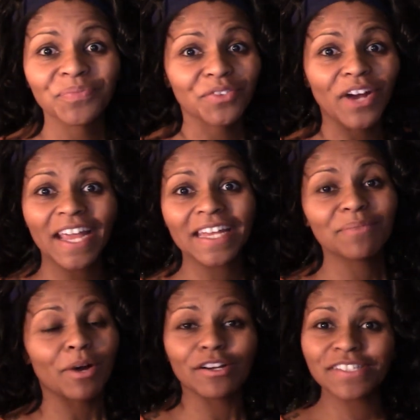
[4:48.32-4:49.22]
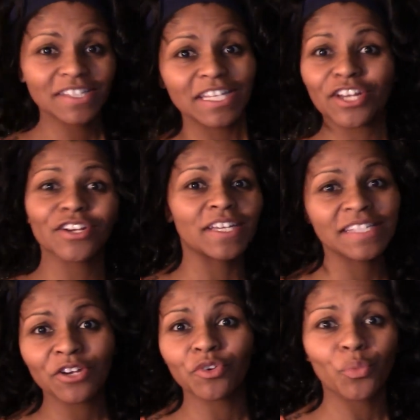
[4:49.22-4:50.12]
right? Mars is here, he's
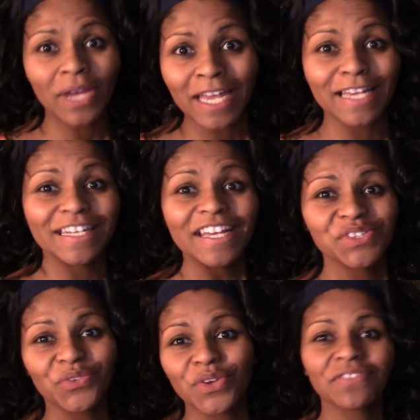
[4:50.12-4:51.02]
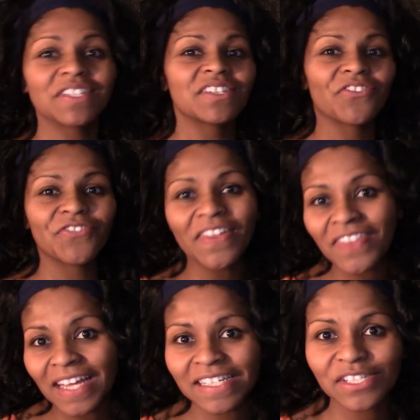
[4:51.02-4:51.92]
here to win. So if you have to defend
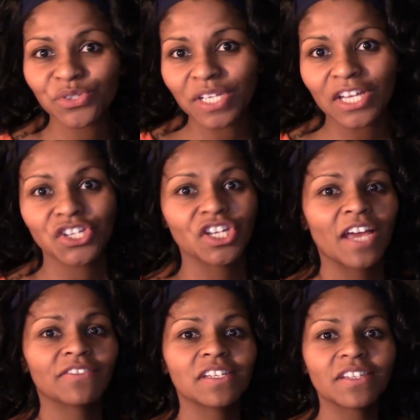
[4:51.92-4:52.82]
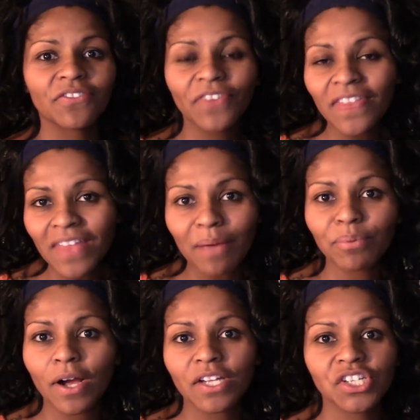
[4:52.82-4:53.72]
that dissertation, you have to defend that
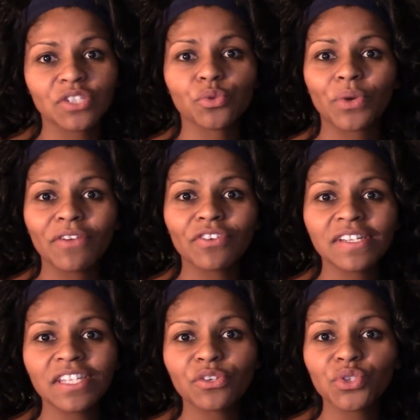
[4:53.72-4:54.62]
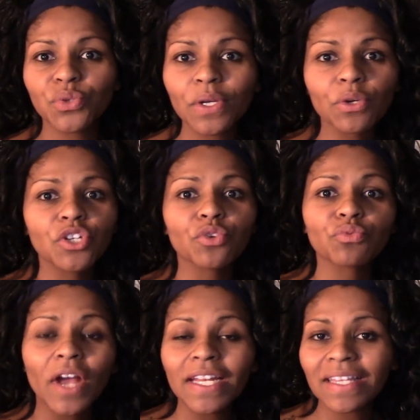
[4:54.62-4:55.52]
project or whatever it is that you're doing, or you're
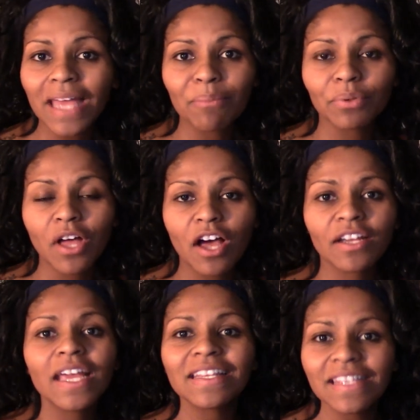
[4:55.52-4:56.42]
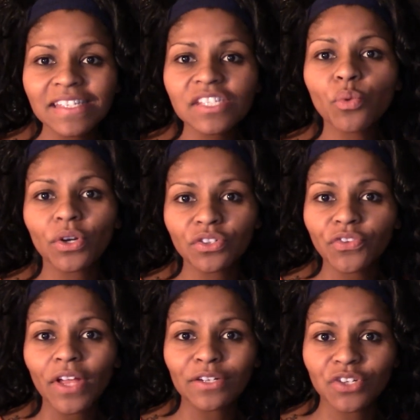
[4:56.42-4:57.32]
writing that blog, this is a
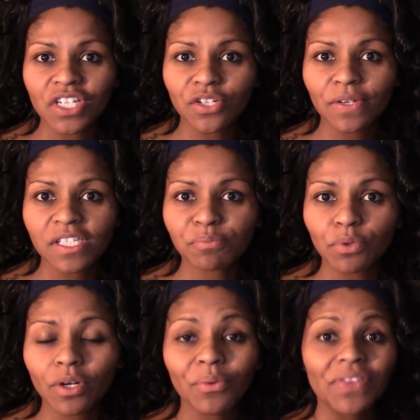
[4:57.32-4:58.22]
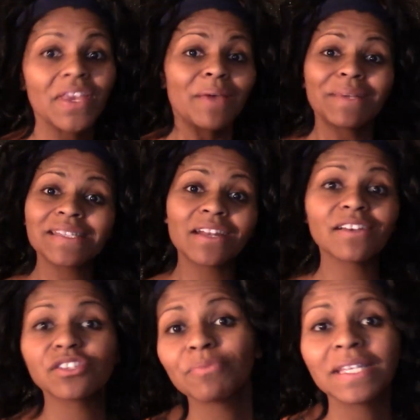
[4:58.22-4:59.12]
wonderful energy to explore with, because it
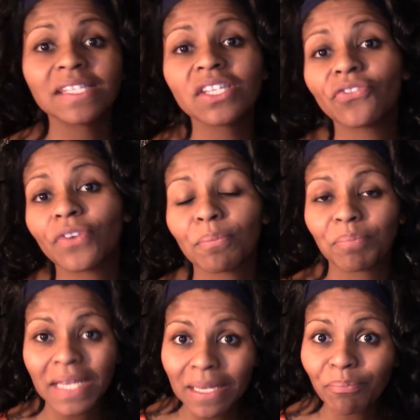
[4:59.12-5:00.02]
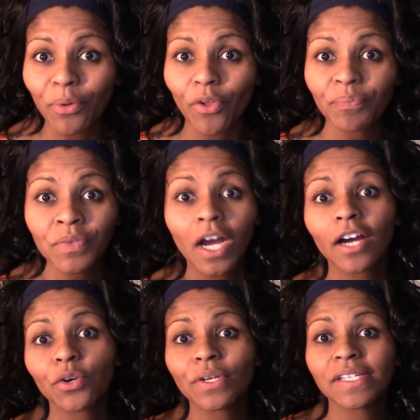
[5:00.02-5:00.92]
also means different people
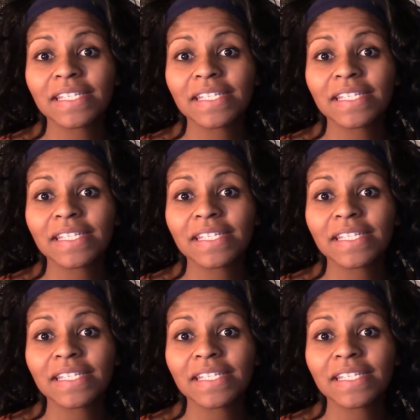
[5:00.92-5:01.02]
are going to